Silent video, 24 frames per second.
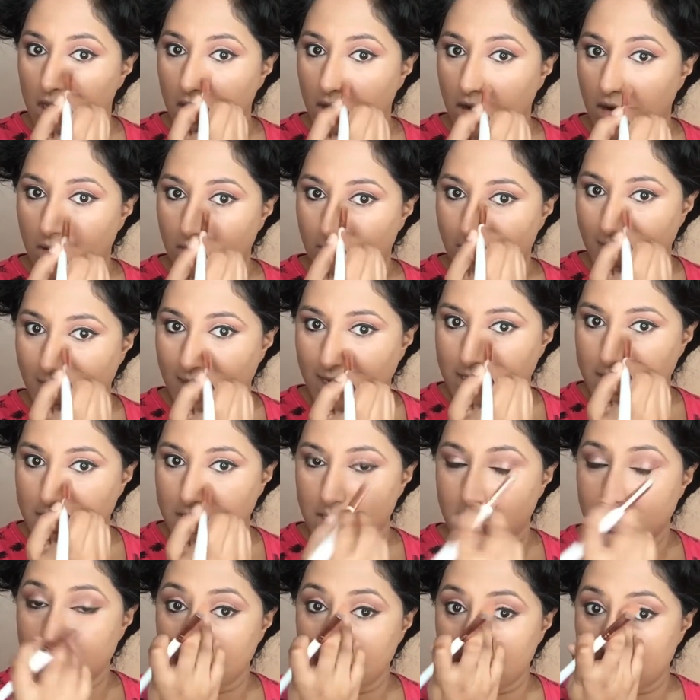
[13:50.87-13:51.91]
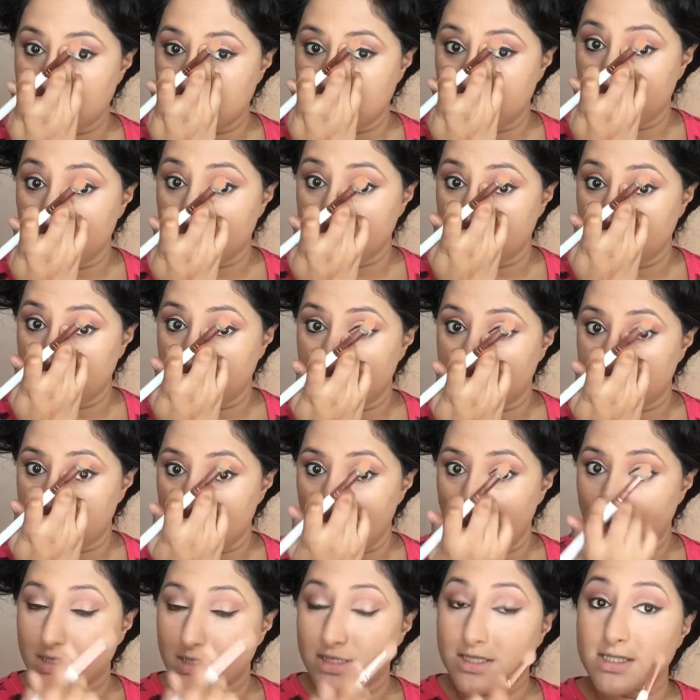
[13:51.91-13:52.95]
correct as much of the
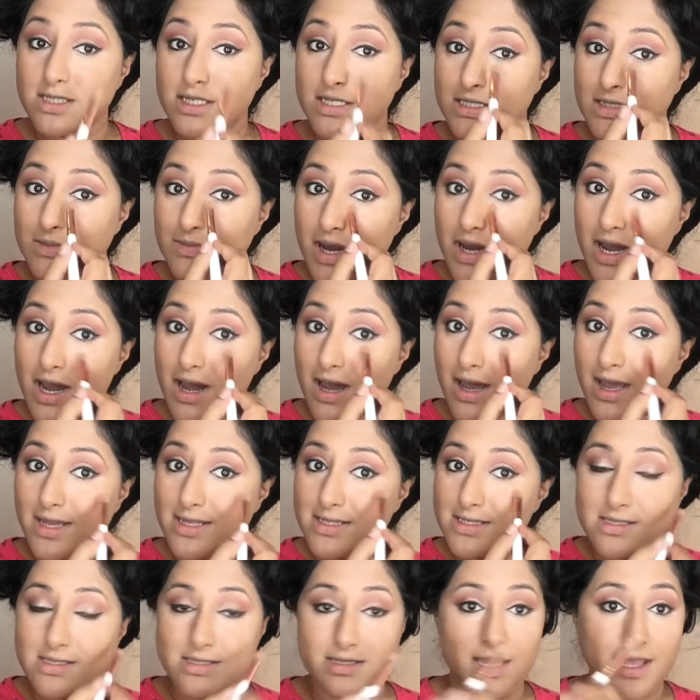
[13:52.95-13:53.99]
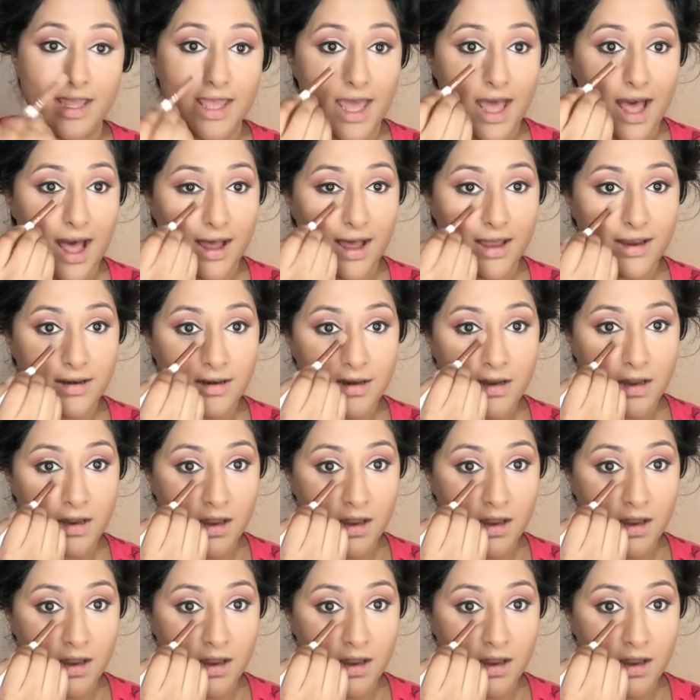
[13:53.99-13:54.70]
darkness under my eyes as I can.